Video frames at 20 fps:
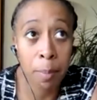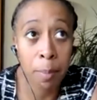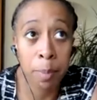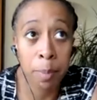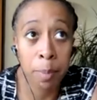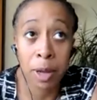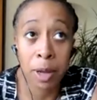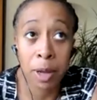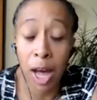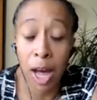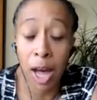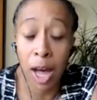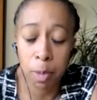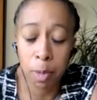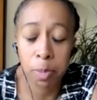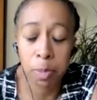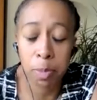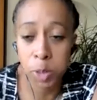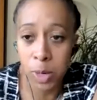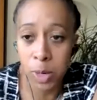built up
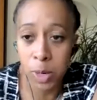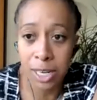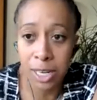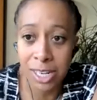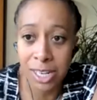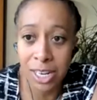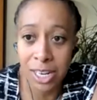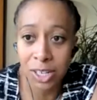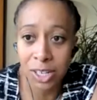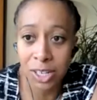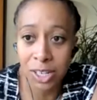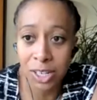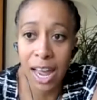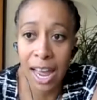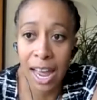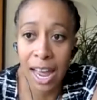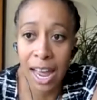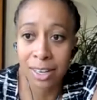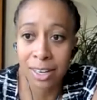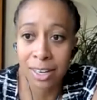between teachers
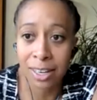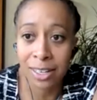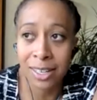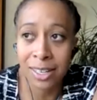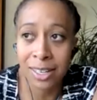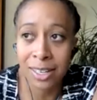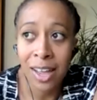and